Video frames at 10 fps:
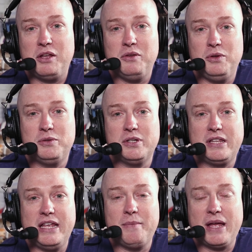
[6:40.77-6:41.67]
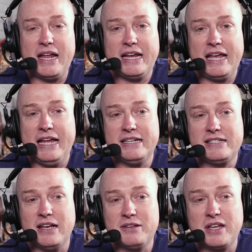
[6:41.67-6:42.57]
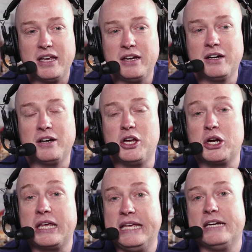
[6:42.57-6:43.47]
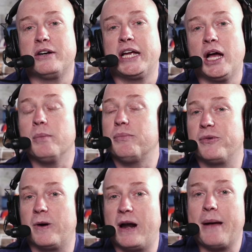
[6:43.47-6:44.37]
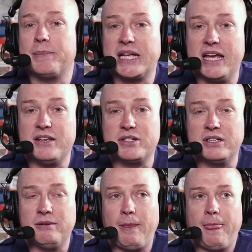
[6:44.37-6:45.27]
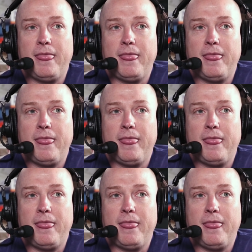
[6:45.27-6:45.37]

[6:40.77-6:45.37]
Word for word: You, you took the MCAT again. It sounds like you're you're gearing up for an application.